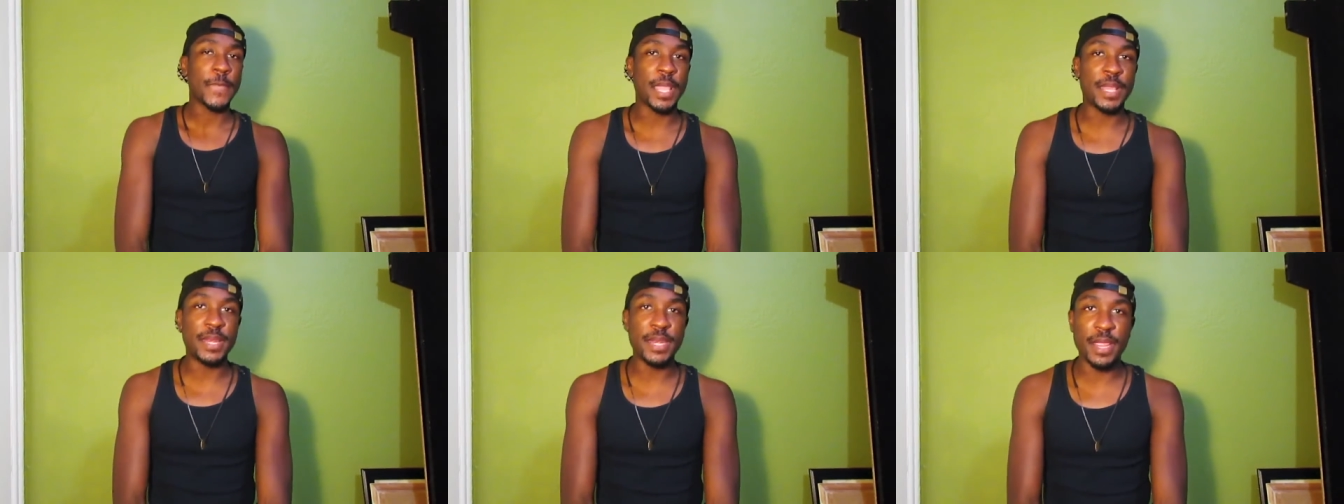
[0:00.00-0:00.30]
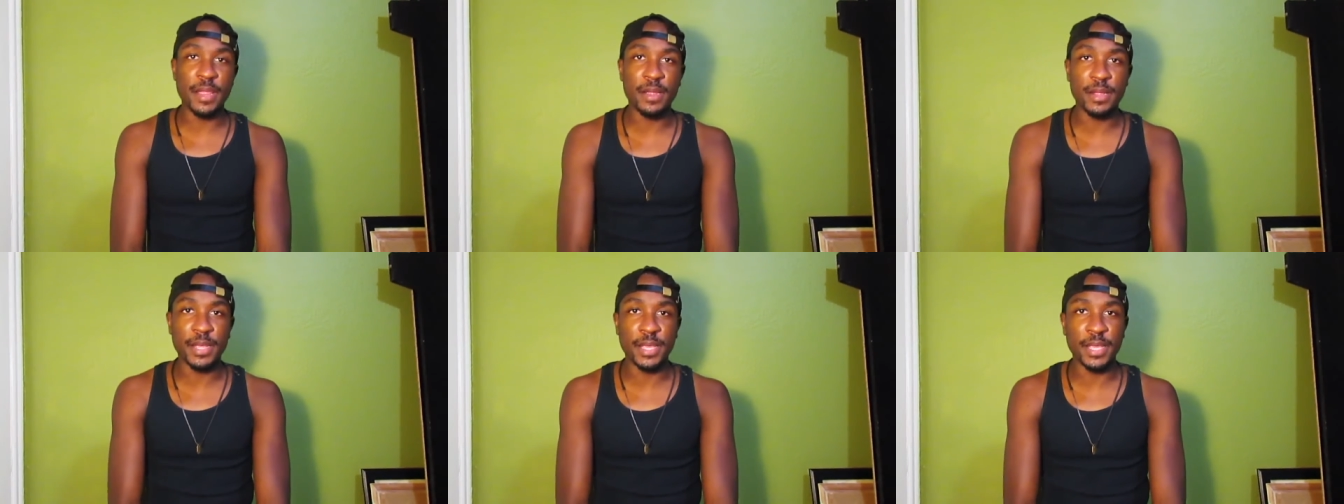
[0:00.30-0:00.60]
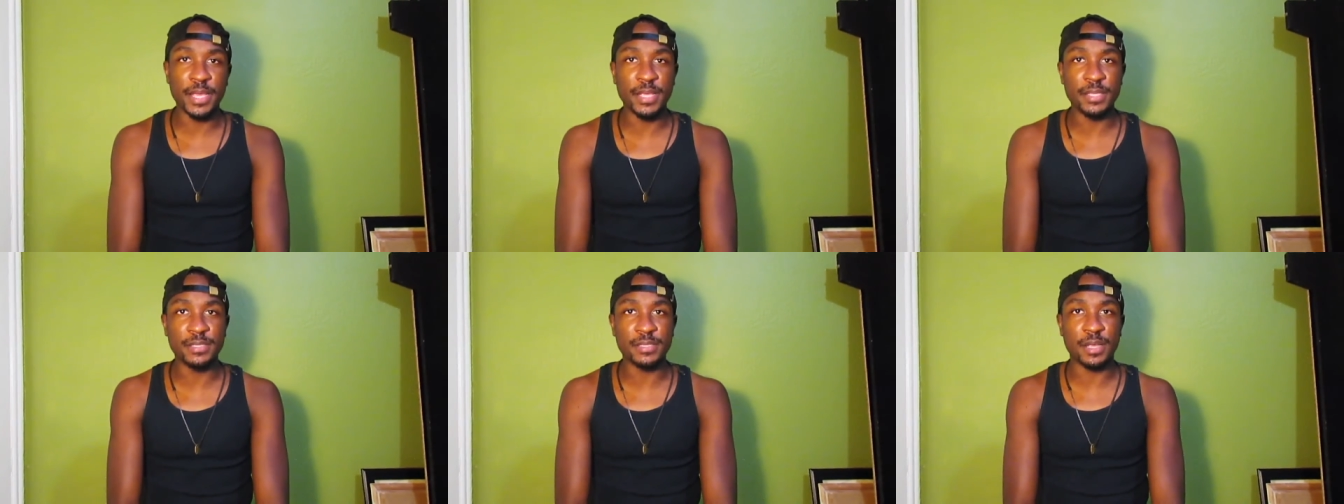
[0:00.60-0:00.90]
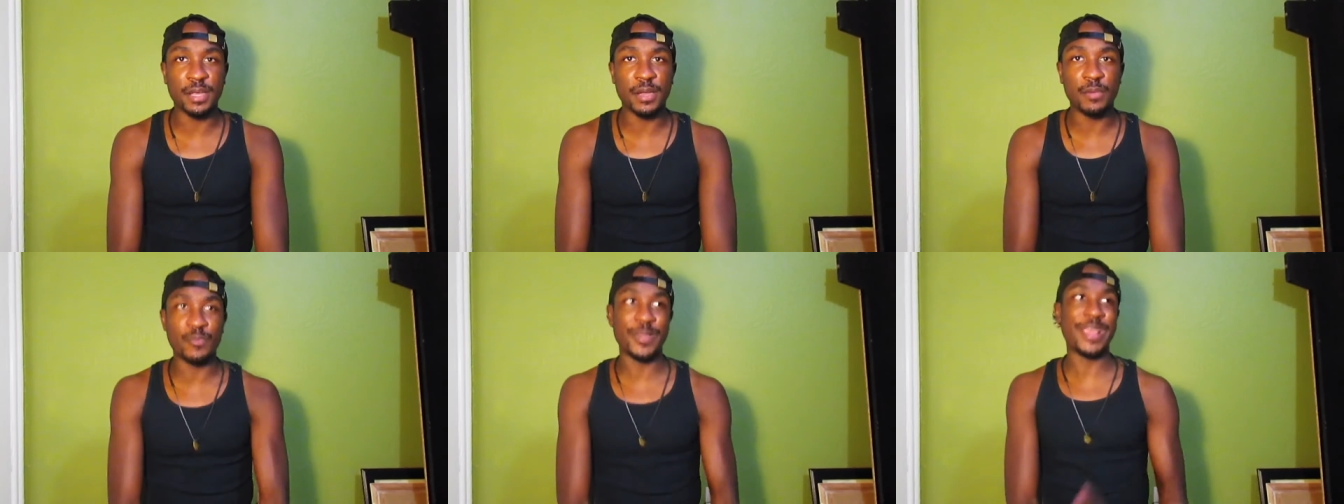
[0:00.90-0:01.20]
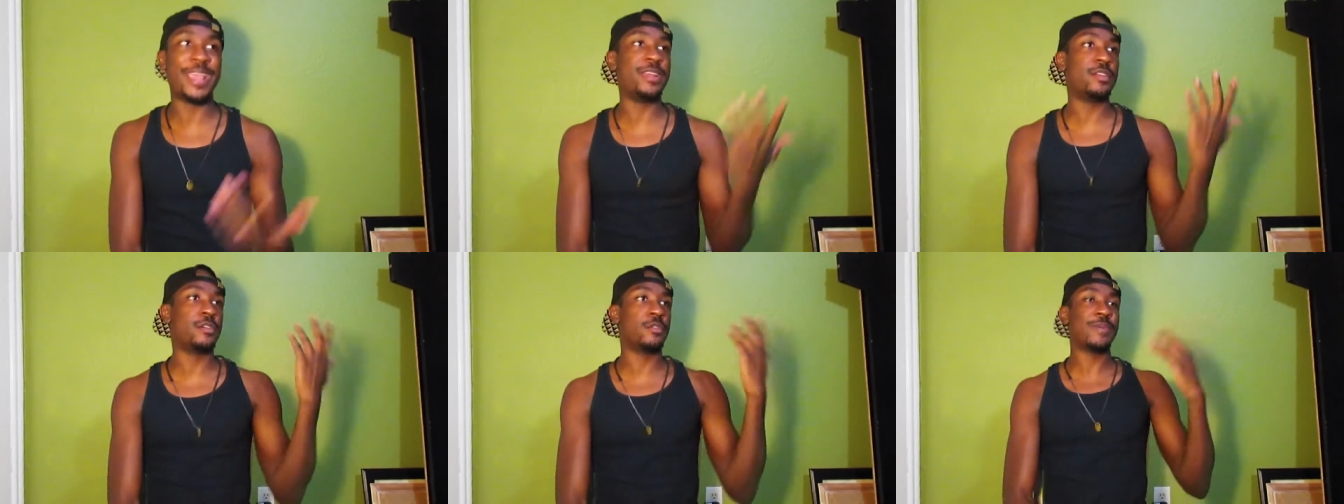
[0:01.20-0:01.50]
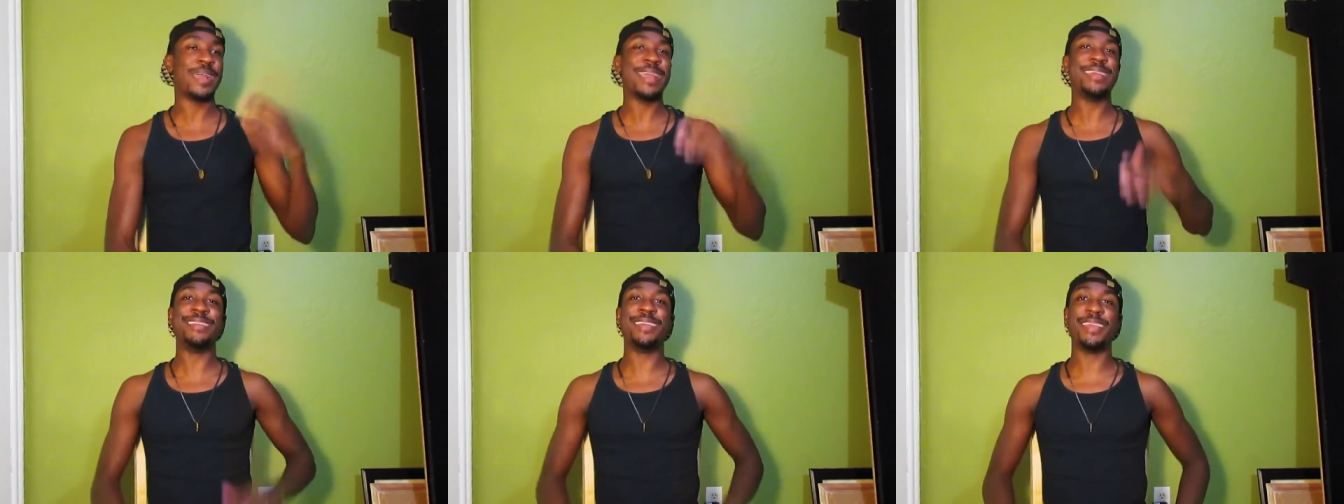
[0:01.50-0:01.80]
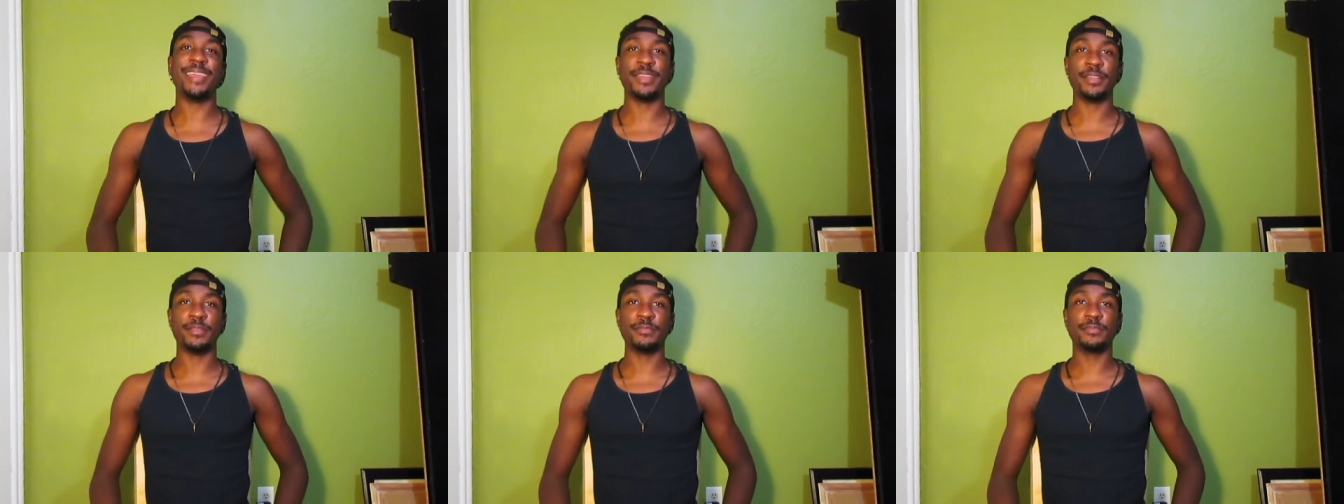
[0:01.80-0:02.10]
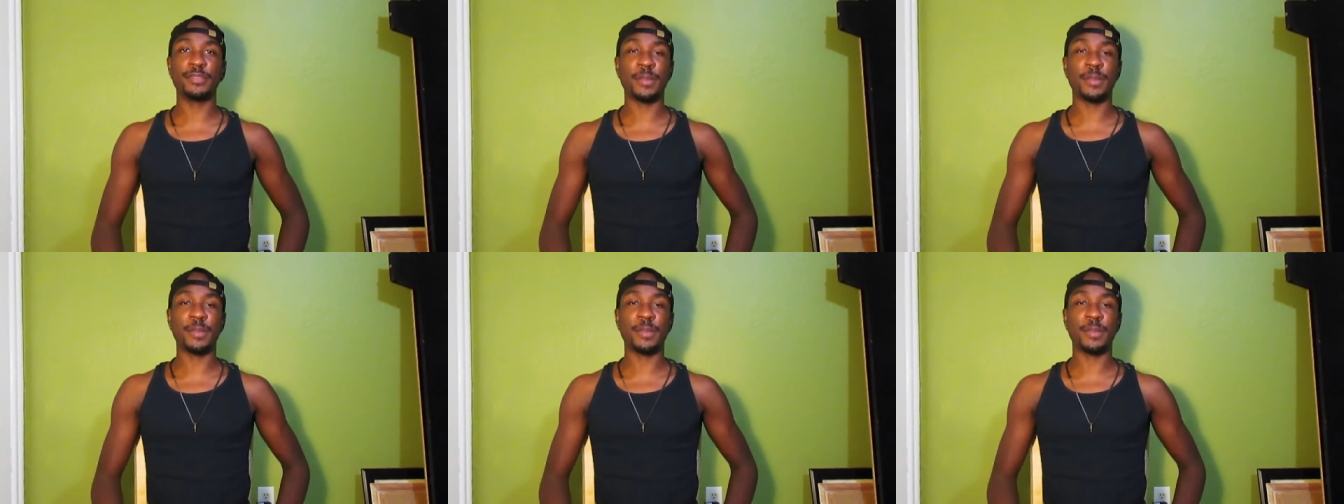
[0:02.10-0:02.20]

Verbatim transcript: and there is Randall right there.